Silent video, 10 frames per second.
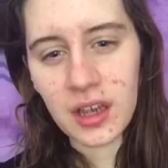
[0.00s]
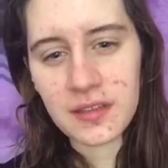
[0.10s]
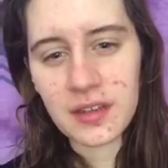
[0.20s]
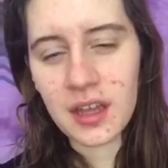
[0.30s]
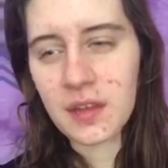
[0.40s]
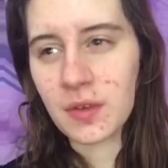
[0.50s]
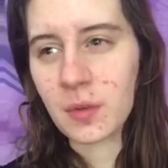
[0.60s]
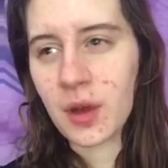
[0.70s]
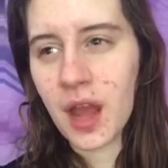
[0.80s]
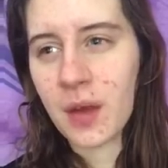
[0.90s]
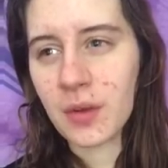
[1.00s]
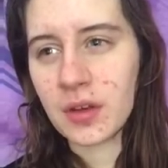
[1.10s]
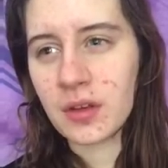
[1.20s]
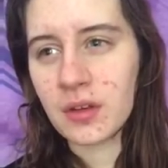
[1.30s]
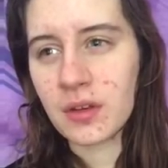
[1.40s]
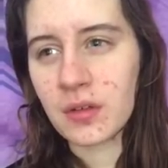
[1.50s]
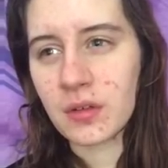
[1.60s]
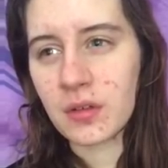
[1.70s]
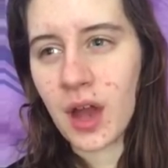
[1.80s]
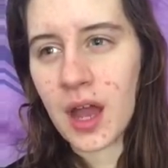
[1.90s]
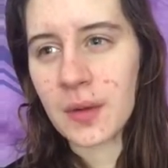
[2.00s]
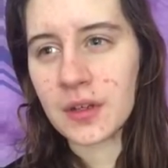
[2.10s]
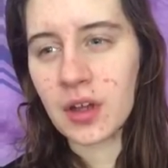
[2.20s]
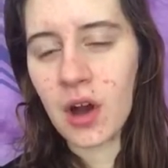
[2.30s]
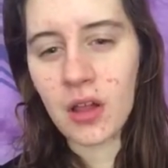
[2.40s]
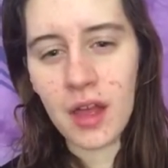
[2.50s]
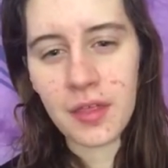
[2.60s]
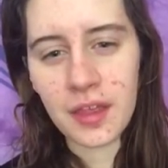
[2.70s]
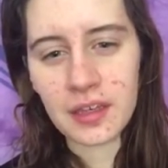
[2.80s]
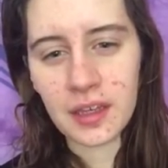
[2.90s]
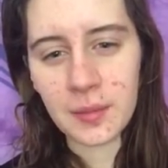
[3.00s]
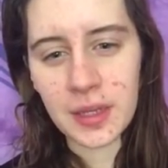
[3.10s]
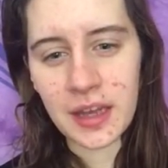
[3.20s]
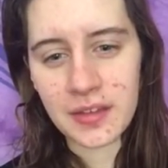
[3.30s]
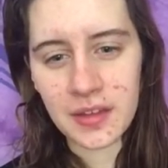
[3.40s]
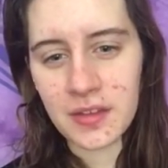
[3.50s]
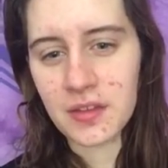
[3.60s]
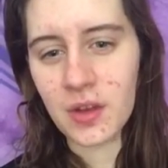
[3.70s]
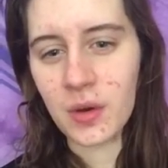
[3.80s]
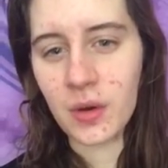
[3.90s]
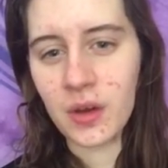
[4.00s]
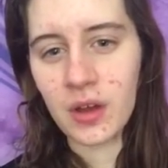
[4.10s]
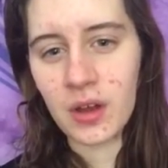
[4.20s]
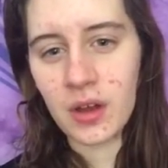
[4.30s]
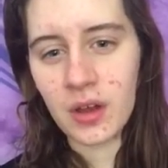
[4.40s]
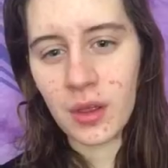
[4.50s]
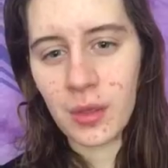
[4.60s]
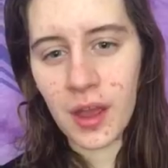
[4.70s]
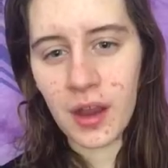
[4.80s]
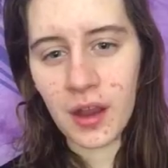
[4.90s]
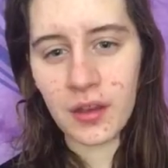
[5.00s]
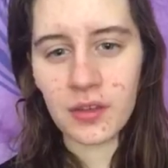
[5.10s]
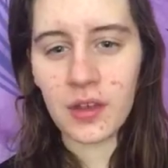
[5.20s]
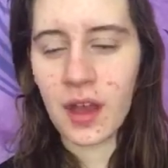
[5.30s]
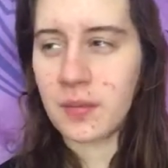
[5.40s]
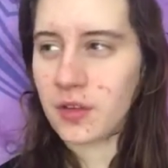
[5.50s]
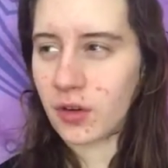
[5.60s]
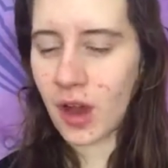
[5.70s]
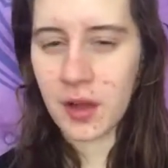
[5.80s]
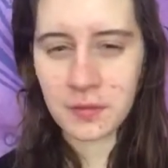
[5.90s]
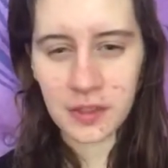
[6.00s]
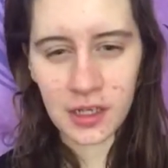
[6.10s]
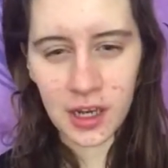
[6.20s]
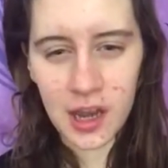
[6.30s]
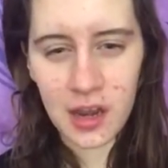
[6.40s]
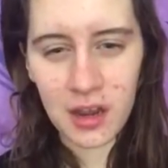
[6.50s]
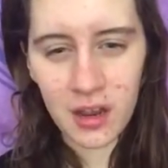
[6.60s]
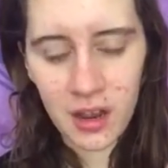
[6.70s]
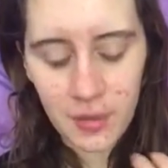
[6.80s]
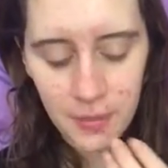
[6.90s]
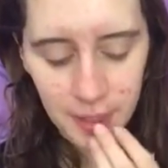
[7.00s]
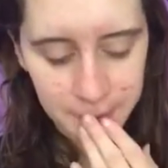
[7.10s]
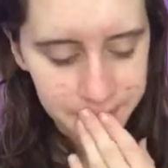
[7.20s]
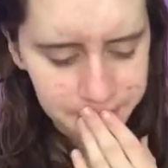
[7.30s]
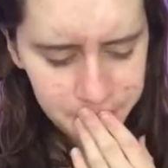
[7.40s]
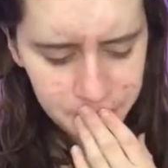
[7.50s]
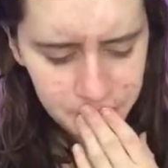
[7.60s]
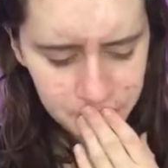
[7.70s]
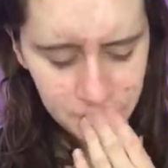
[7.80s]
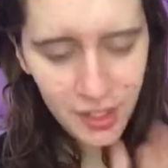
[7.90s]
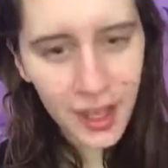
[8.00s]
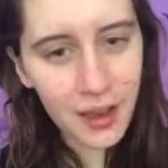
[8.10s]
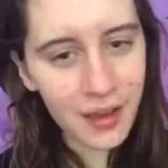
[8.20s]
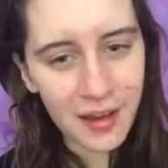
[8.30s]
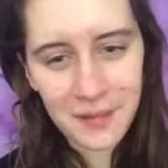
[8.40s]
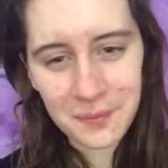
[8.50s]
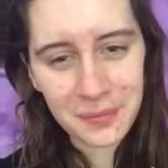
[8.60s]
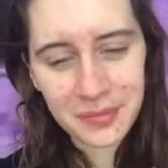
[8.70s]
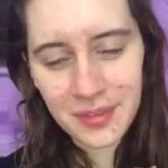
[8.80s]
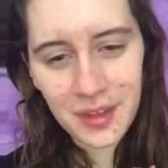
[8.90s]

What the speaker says: It's not even one I would call authentic, because it's so there and I'm so confident in it. But um,